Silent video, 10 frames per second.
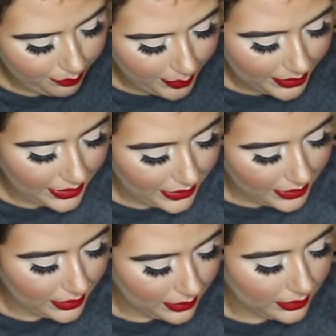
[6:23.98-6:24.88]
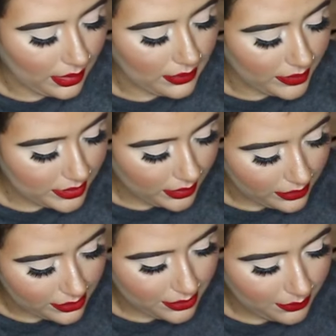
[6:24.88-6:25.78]
But I think a lot of these
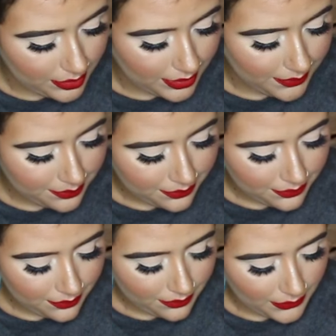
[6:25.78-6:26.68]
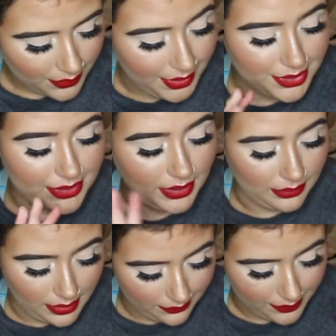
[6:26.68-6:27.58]
colors could work. Actually, not
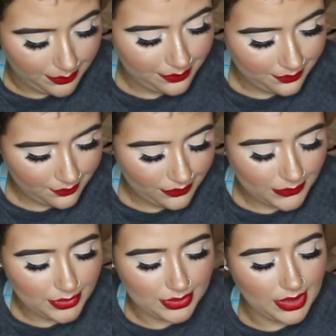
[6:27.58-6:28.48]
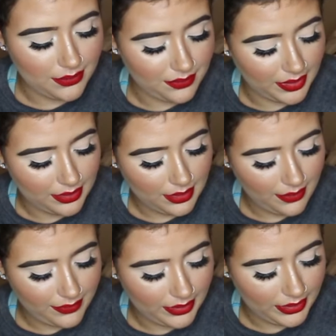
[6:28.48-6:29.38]
a lot of them. There's a lot of like,
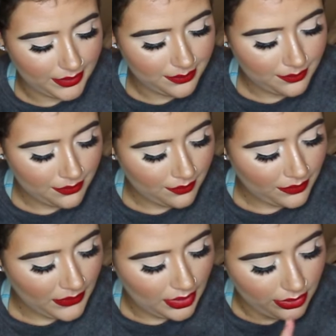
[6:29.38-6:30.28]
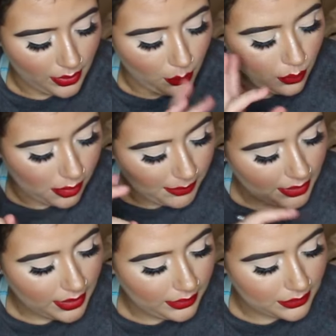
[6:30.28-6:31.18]
I feel like the warmer
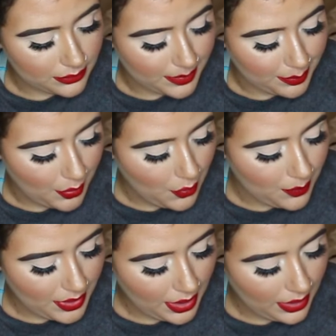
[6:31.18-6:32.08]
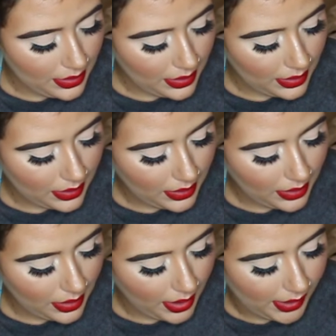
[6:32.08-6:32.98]
colors would be Pumbaa,
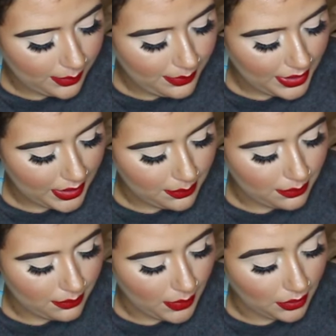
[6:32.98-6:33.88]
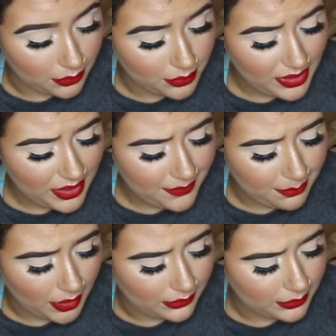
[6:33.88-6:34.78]
Cub, and
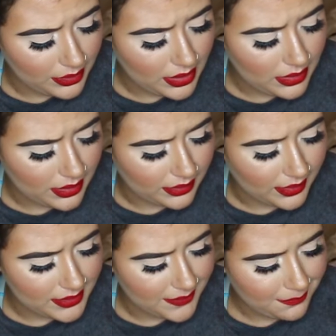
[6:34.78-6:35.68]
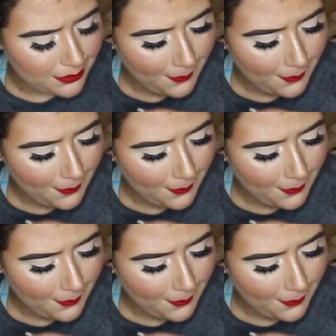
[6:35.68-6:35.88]
Marula, I think that's it.